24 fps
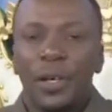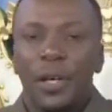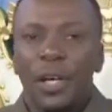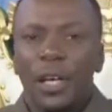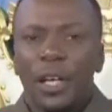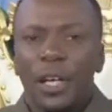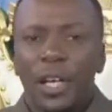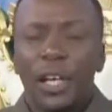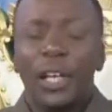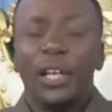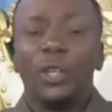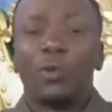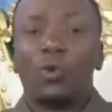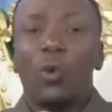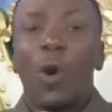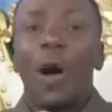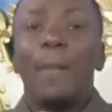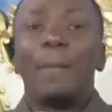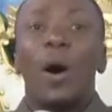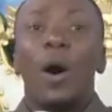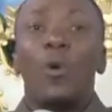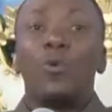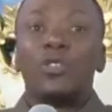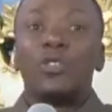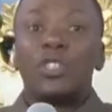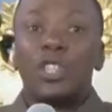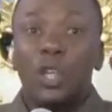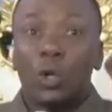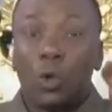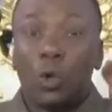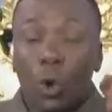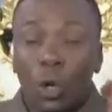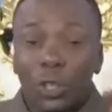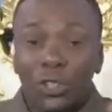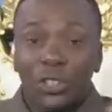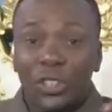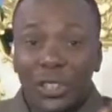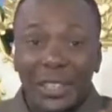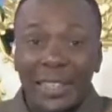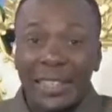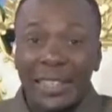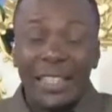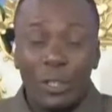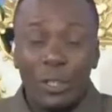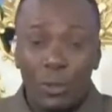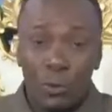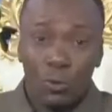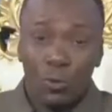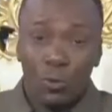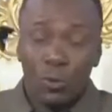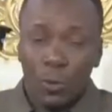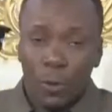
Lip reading: ili kwamba usikose kitu.